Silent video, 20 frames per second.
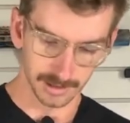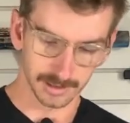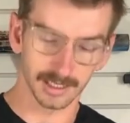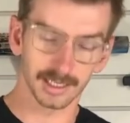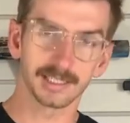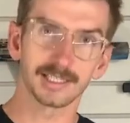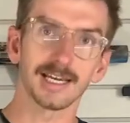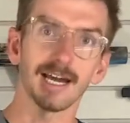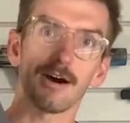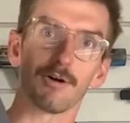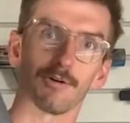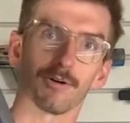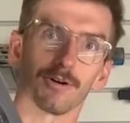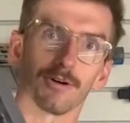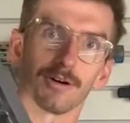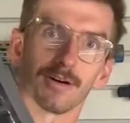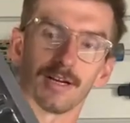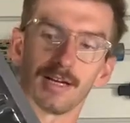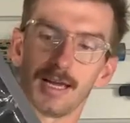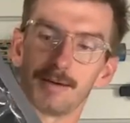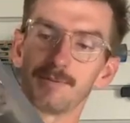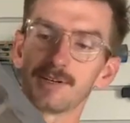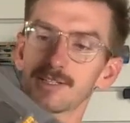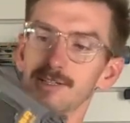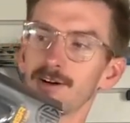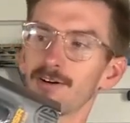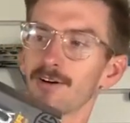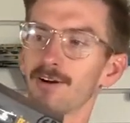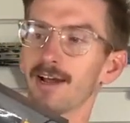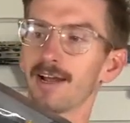SIG Sauer
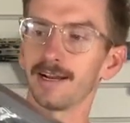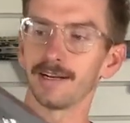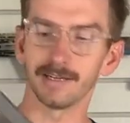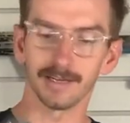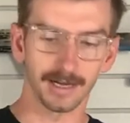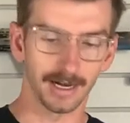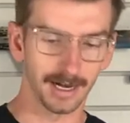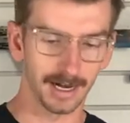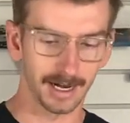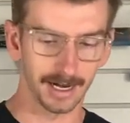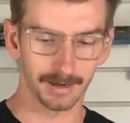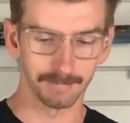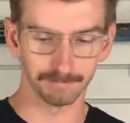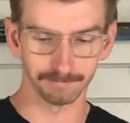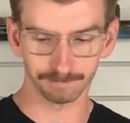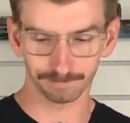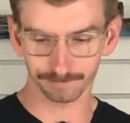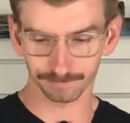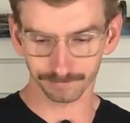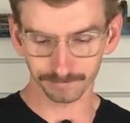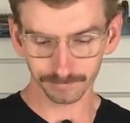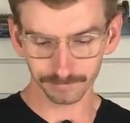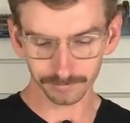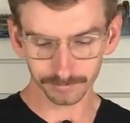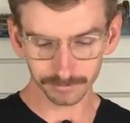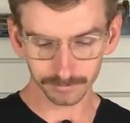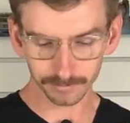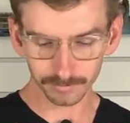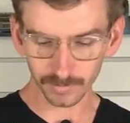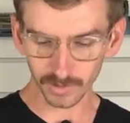MSR light. Um,
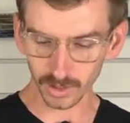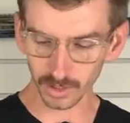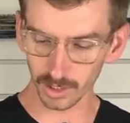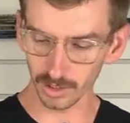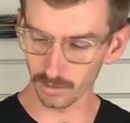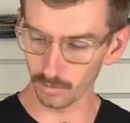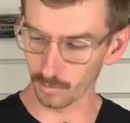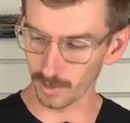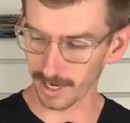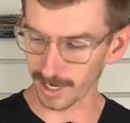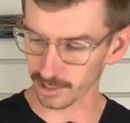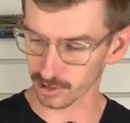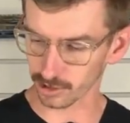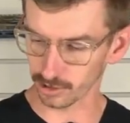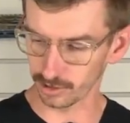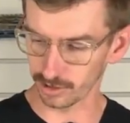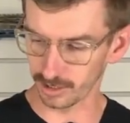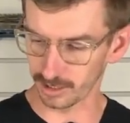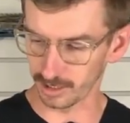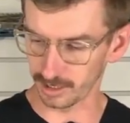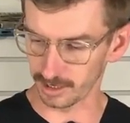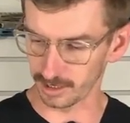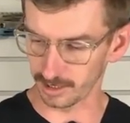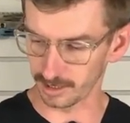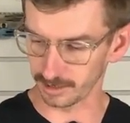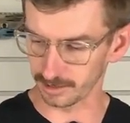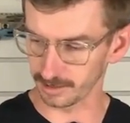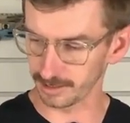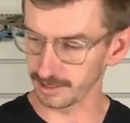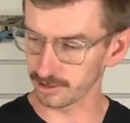we
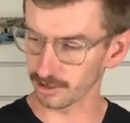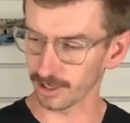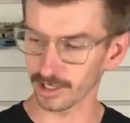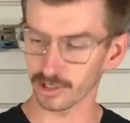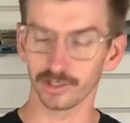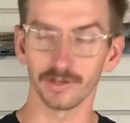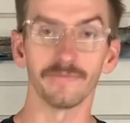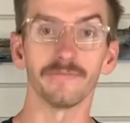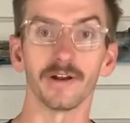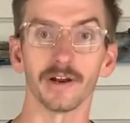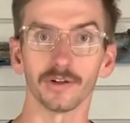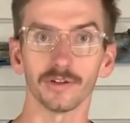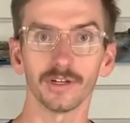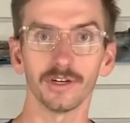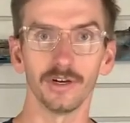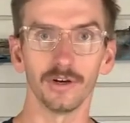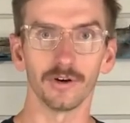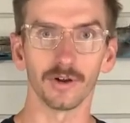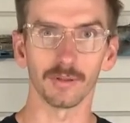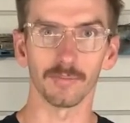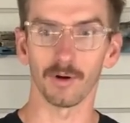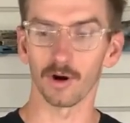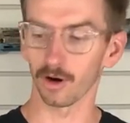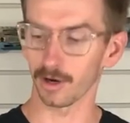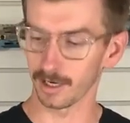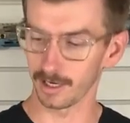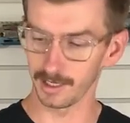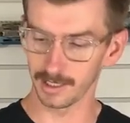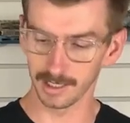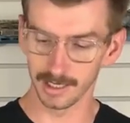actually, these are actually fairly new to the
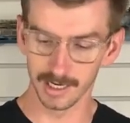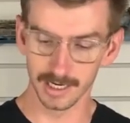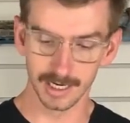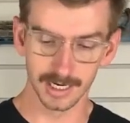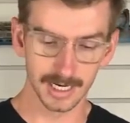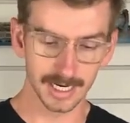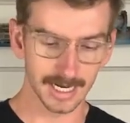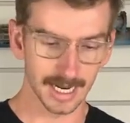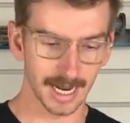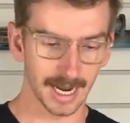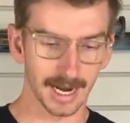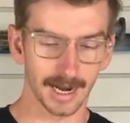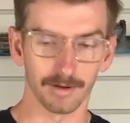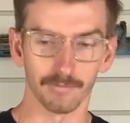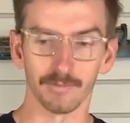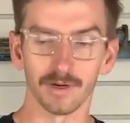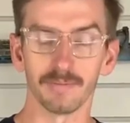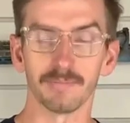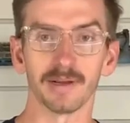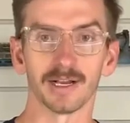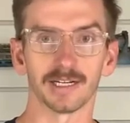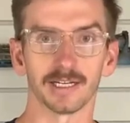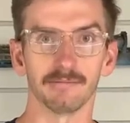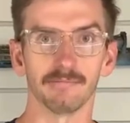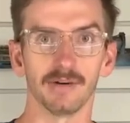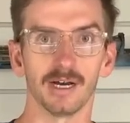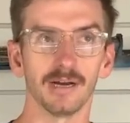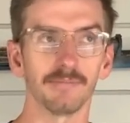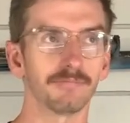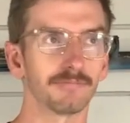market, and we picked
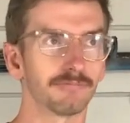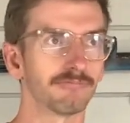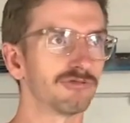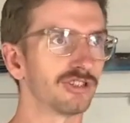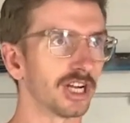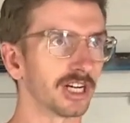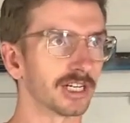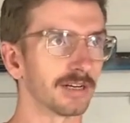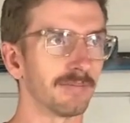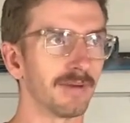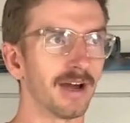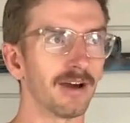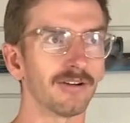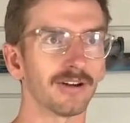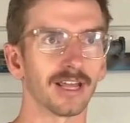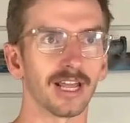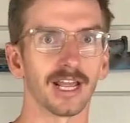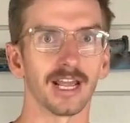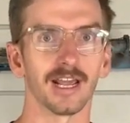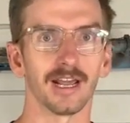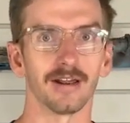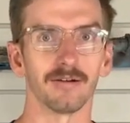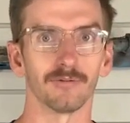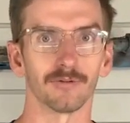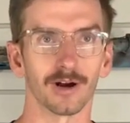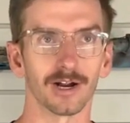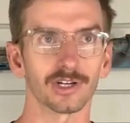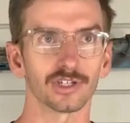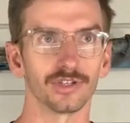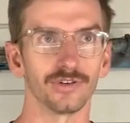them up checked them out
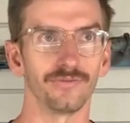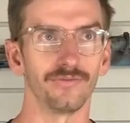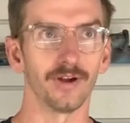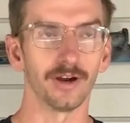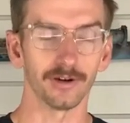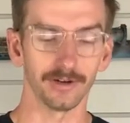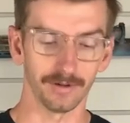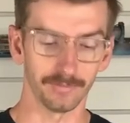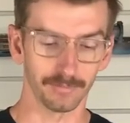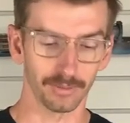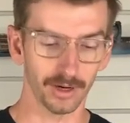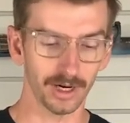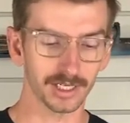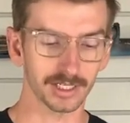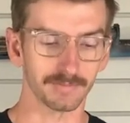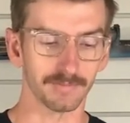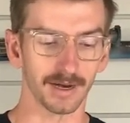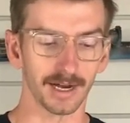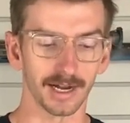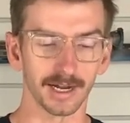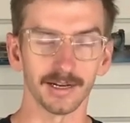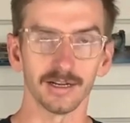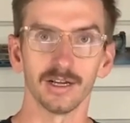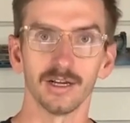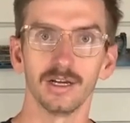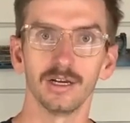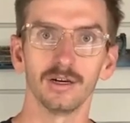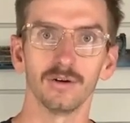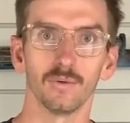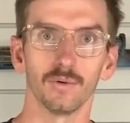and we're actually very impressed by
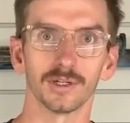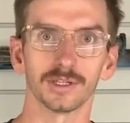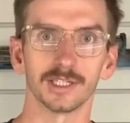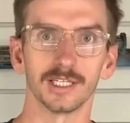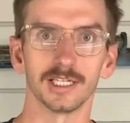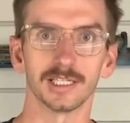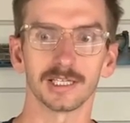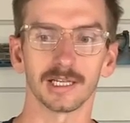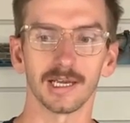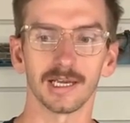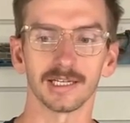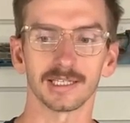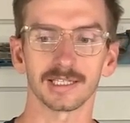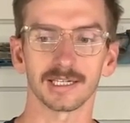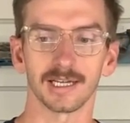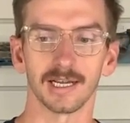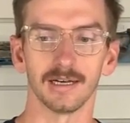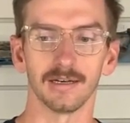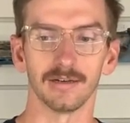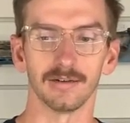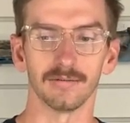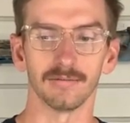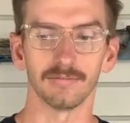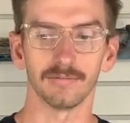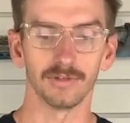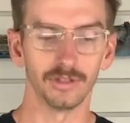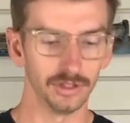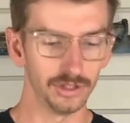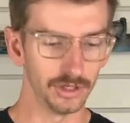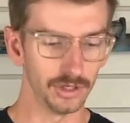what these lights can
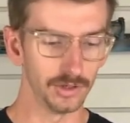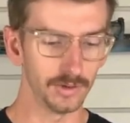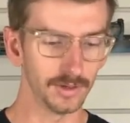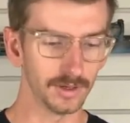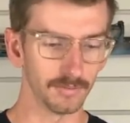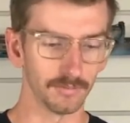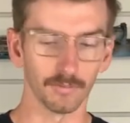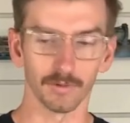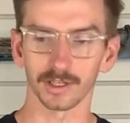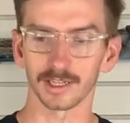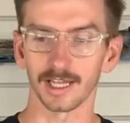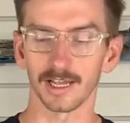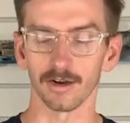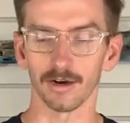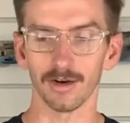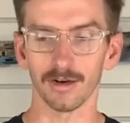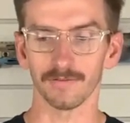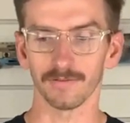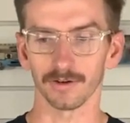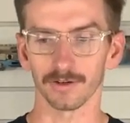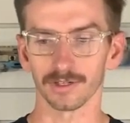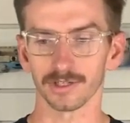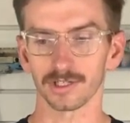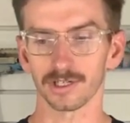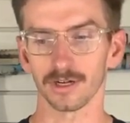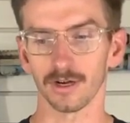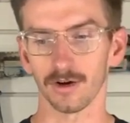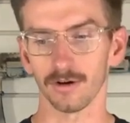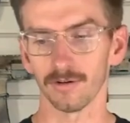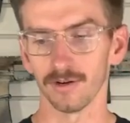do and what they offer.
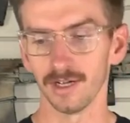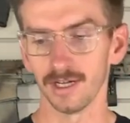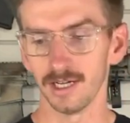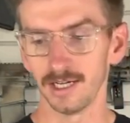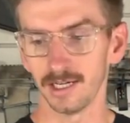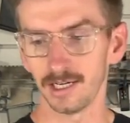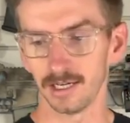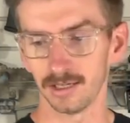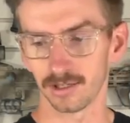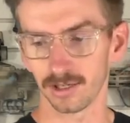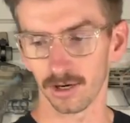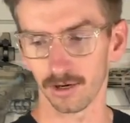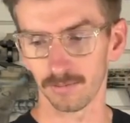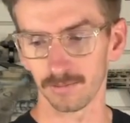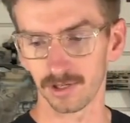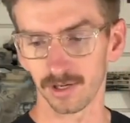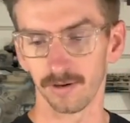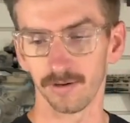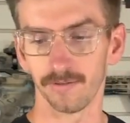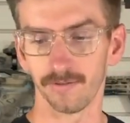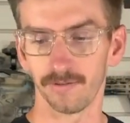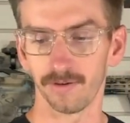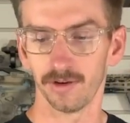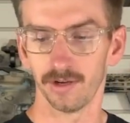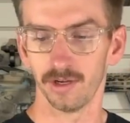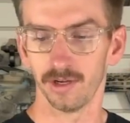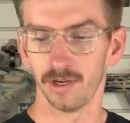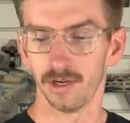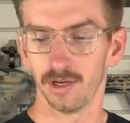So in terms of